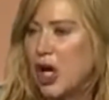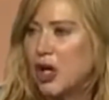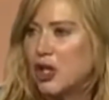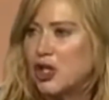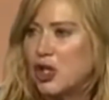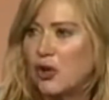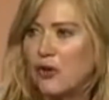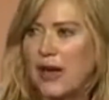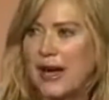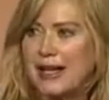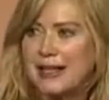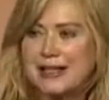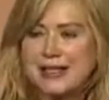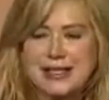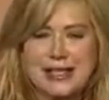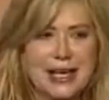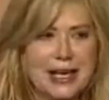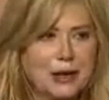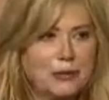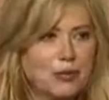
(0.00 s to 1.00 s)
So that
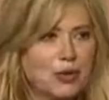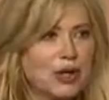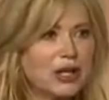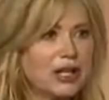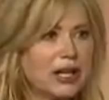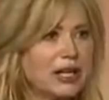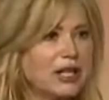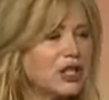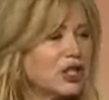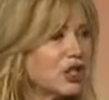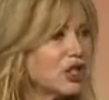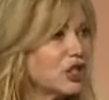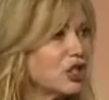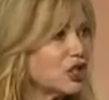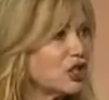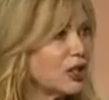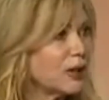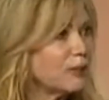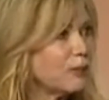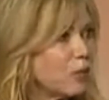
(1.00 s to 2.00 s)
same
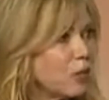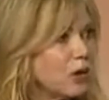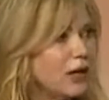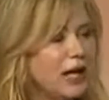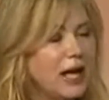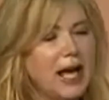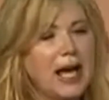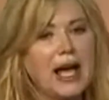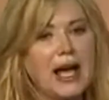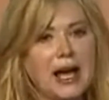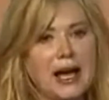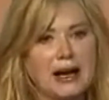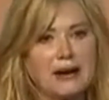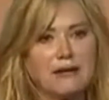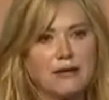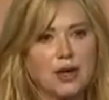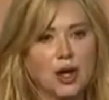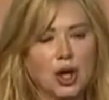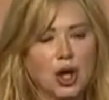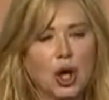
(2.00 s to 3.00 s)
relationship we have
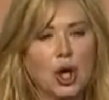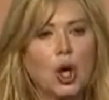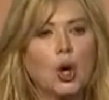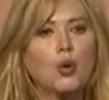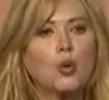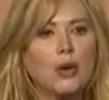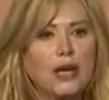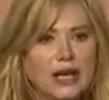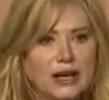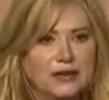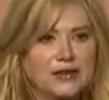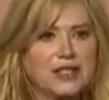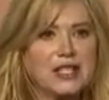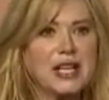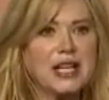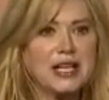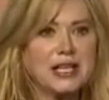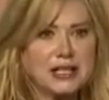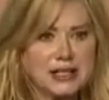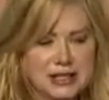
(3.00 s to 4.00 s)

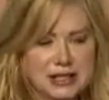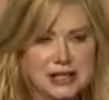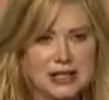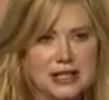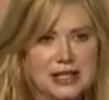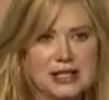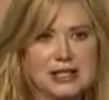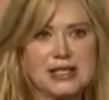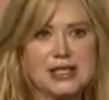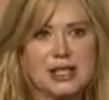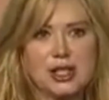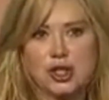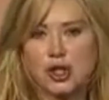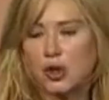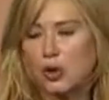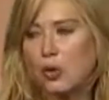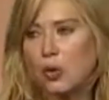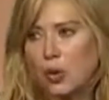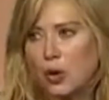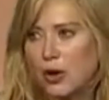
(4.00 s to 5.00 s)
taken to the
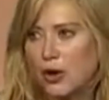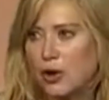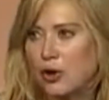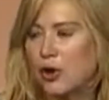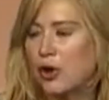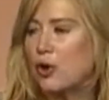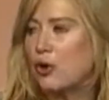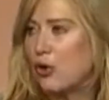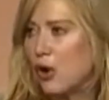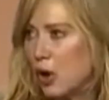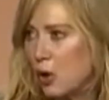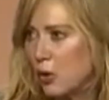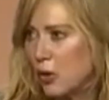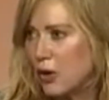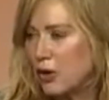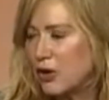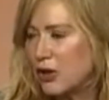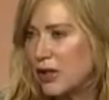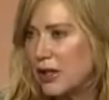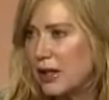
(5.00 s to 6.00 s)
essential oil
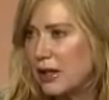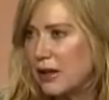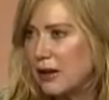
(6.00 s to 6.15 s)
growers.